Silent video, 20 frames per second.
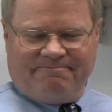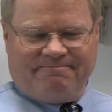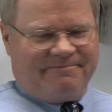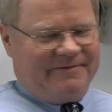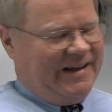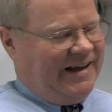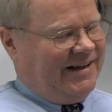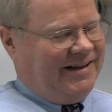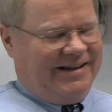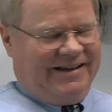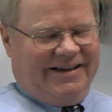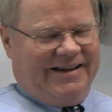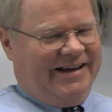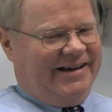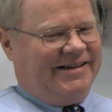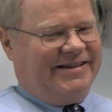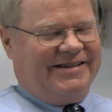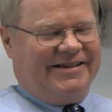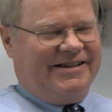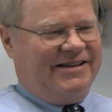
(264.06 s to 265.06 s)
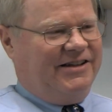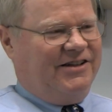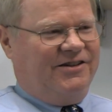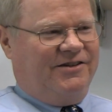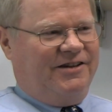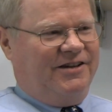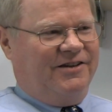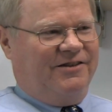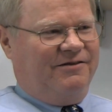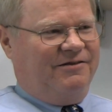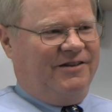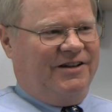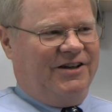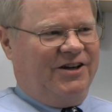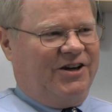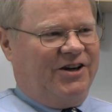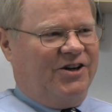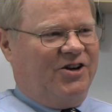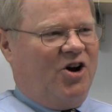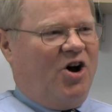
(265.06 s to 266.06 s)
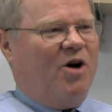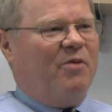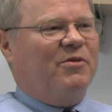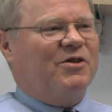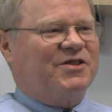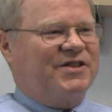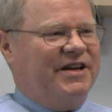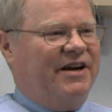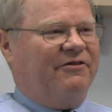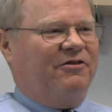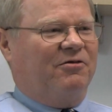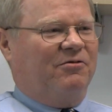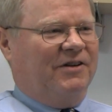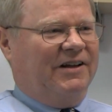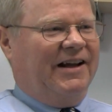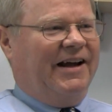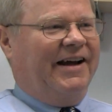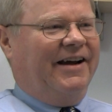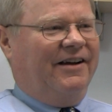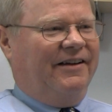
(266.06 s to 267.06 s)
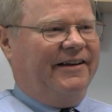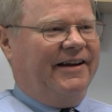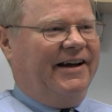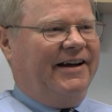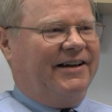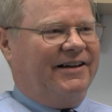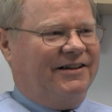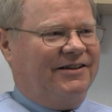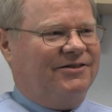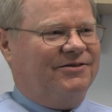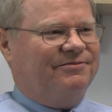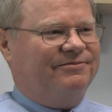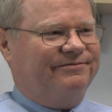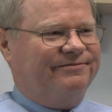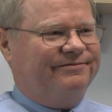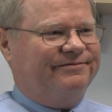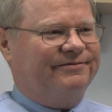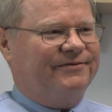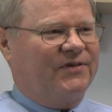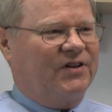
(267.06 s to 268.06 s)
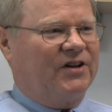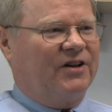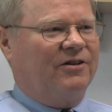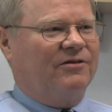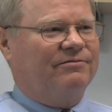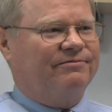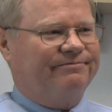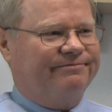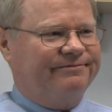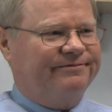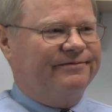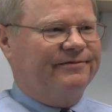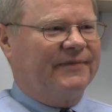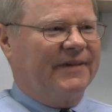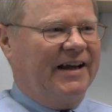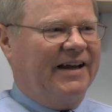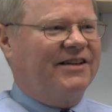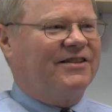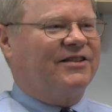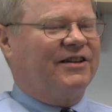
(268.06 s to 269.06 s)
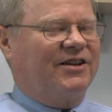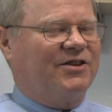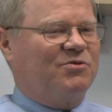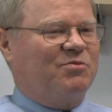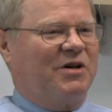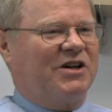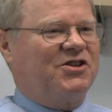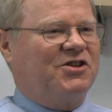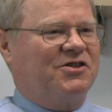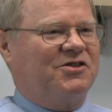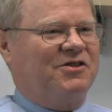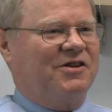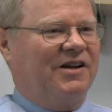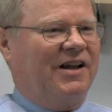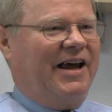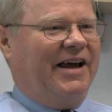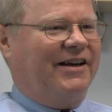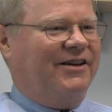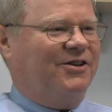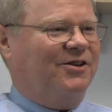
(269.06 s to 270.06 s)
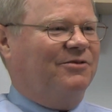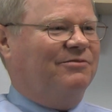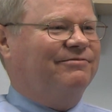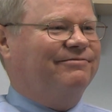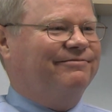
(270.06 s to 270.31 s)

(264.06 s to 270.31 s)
that you can almost never rely on that. So as much as you'd like to.